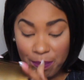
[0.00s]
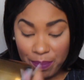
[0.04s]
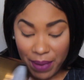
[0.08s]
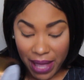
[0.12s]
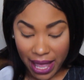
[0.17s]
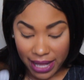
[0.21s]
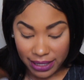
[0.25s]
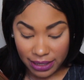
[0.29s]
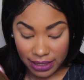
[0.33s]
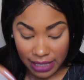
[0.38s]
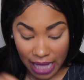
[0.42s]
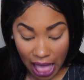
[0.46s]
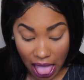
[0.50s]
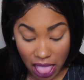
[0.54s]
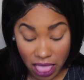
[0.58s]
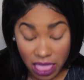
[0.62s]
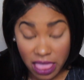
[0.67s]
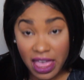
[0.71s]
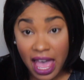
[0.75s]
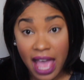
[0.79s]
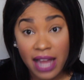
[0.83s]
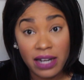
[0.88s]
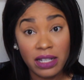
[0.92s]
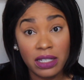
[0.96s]
But
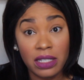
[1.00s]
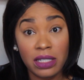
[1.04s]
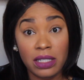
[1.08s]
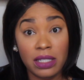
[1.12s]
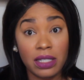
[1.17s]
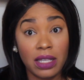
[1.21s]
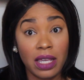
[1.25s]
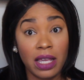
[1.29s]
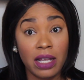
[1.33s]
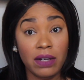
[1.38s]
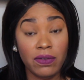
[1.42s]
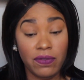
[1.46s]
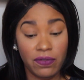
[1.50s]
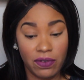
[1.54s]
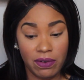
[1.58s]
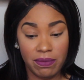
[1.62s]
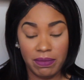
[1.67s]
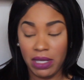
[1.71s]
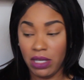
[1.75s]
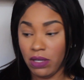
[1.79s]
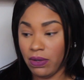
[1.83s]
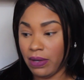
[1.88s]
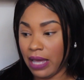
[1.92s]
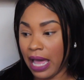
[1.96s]
that is it for
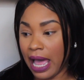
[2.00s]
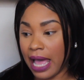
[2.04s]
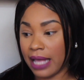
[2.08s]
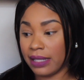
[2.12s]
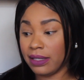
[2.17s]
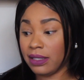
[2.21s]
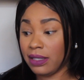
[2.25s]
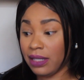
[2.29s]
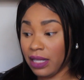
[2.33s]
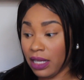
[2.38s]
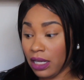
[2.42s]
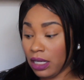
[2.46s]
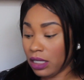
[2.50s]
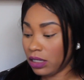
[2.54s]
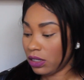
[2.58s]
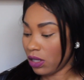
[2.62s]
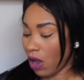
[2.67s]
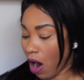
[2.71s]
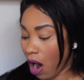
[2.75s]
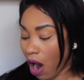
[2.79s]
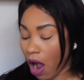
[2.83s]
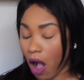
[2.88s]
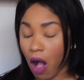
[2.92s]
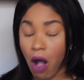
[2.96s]
me, you guys. These
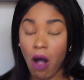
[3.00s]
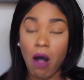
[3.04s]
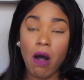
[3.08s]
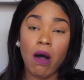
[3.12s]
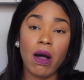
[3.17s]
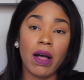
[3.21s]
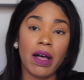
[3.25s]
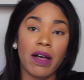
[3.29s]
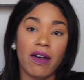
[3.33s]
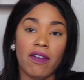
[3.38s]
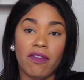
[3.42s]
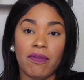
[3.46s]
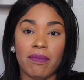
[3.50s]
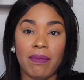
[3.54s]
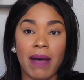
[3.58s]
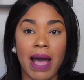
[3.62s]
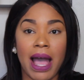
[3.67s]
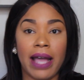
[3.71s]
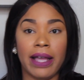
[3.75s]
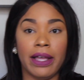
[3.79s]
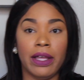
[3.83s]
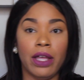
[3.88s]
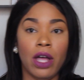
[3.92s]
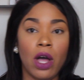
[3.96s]
are all of
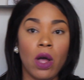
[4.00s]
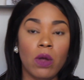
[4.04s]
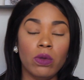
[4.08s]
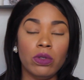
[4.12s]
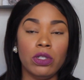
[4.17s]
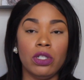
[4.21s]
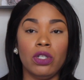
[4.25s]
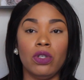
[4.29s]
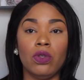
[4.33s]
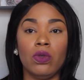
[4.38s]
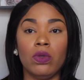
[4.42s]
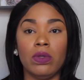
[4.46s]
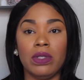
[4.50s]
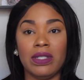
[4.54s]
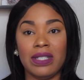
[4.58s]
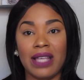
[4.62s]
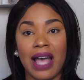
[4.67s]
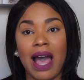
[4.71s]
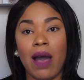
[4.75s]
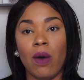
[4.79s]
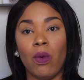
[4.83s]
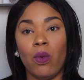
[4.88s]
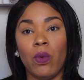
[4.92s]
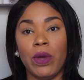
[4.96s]
my go-to
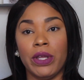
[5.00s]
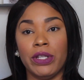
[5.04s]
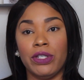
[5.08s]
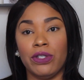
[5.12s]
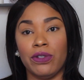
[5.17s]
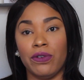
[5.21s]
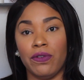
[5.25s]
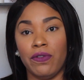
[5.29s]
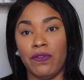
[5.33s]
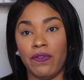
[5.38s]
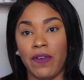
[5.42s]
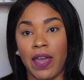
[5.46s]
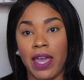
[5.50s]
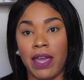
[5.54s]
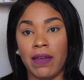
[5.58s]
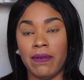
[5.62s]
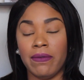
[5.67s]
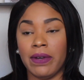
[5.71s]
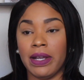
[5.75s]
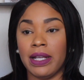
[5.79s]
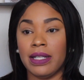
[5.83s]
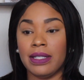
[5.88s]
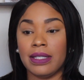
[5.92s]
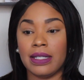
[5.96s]
top winter
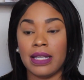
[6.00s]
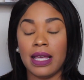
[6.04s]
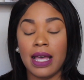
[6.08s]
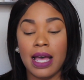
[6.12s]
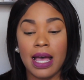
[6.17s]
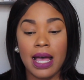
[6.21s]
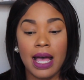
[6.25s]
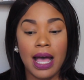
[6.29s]
favorites.